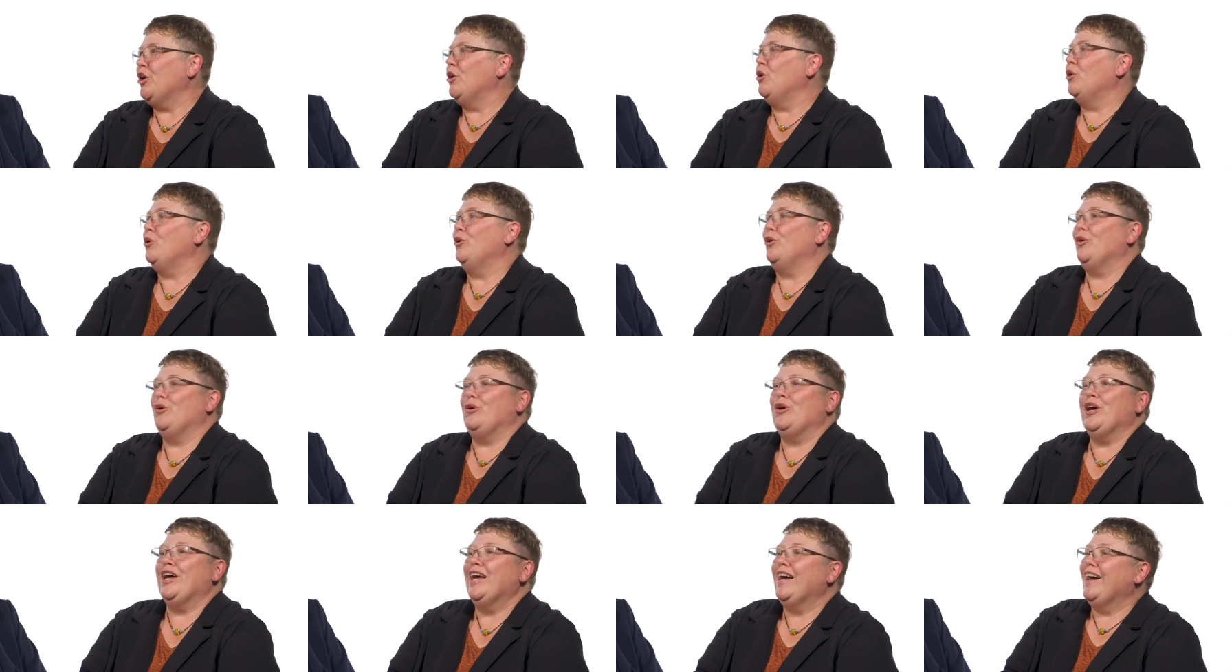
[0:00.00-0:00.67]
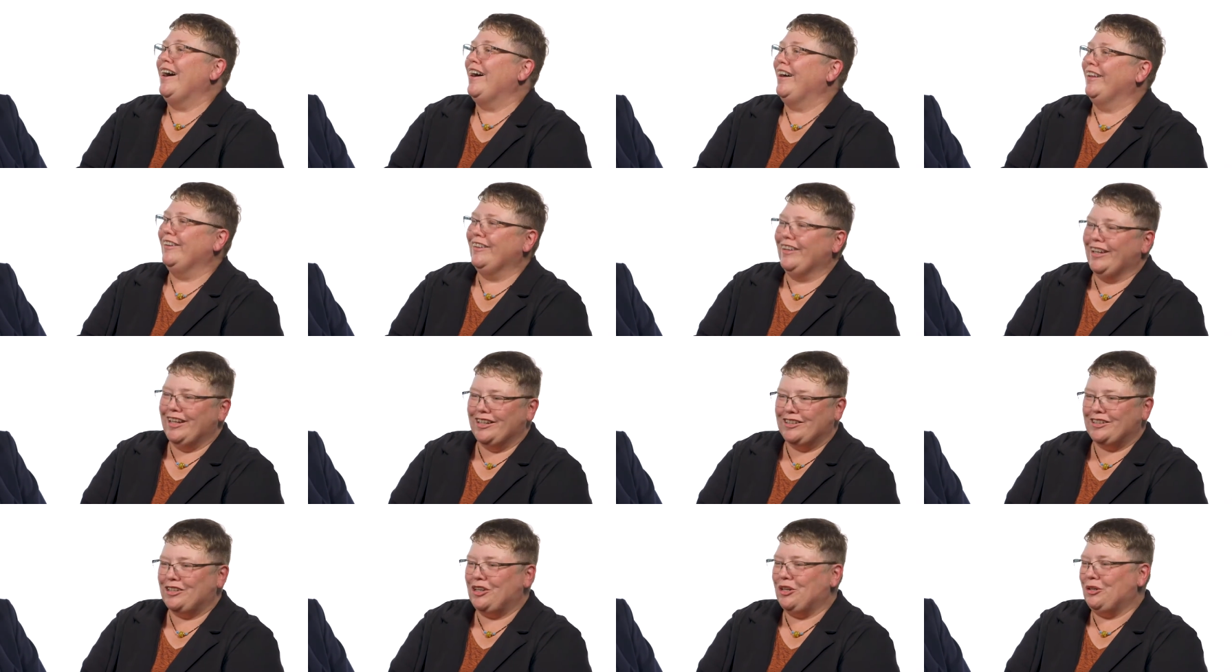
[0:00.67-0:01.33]
who,
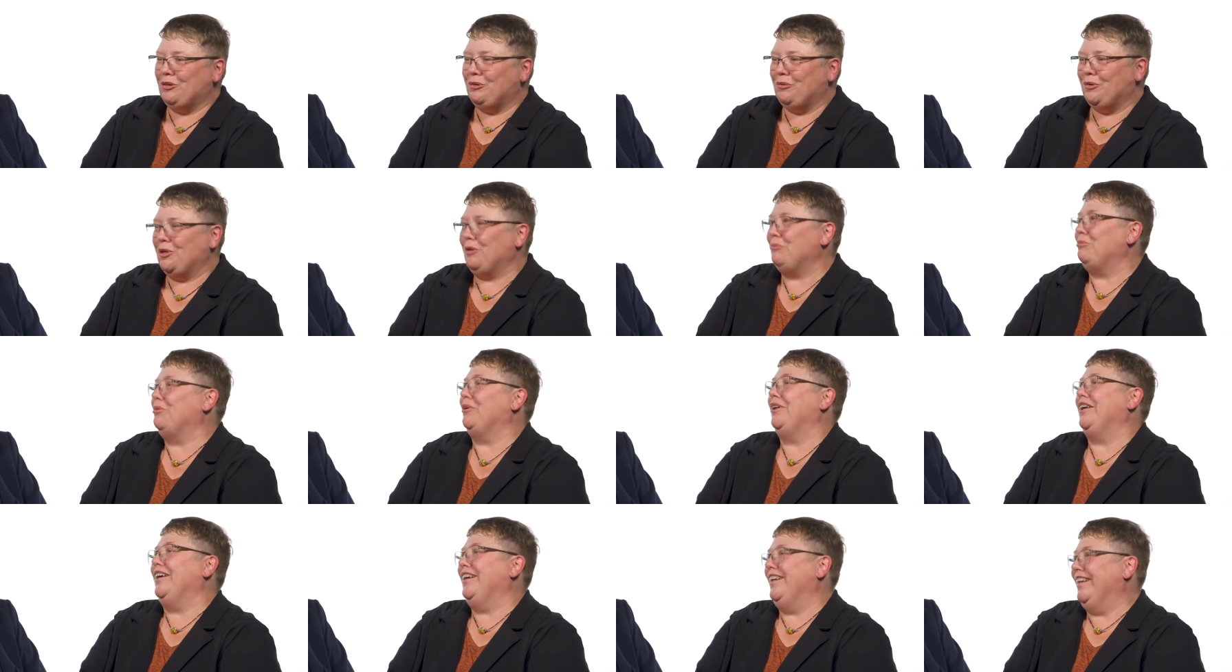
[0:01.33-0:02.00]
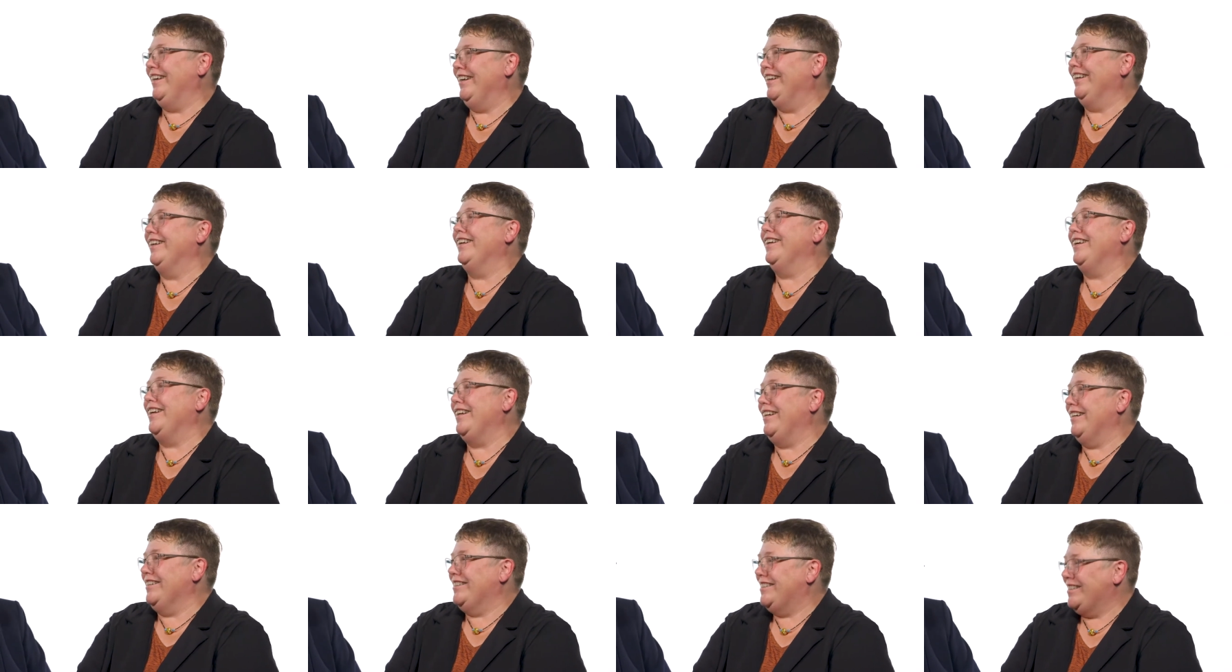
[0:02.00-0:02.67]
unless you were bleeding and
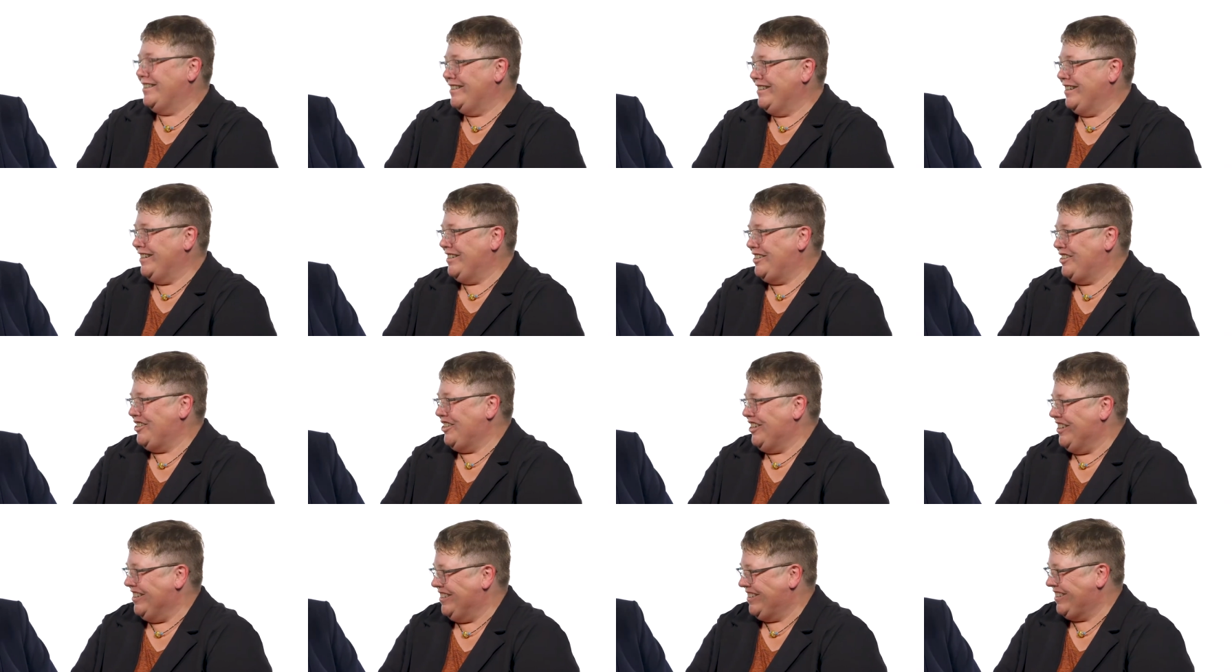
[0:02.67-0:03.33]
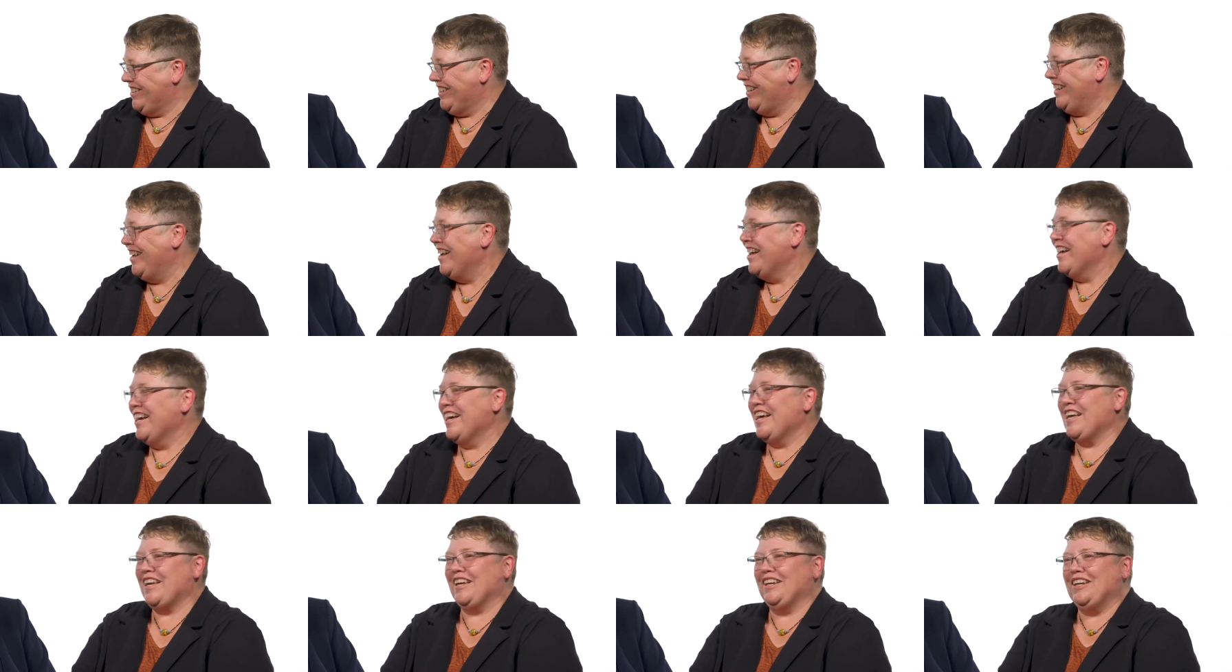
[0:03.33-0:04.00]
needed stitches,
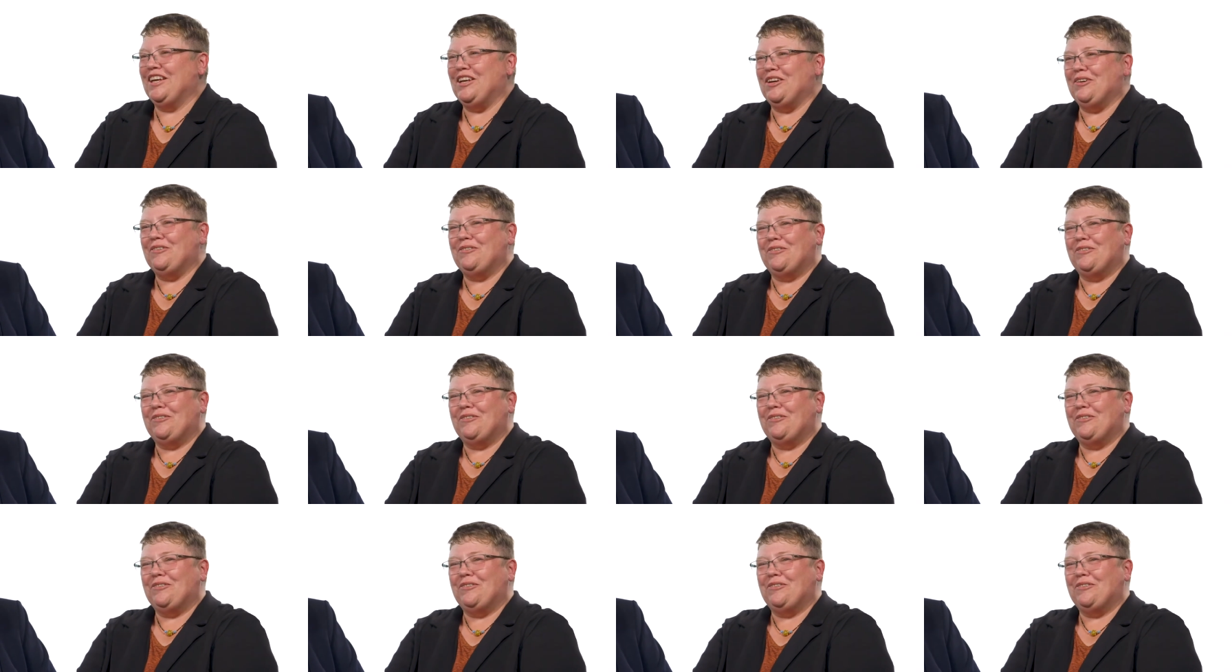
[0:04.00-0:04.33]
you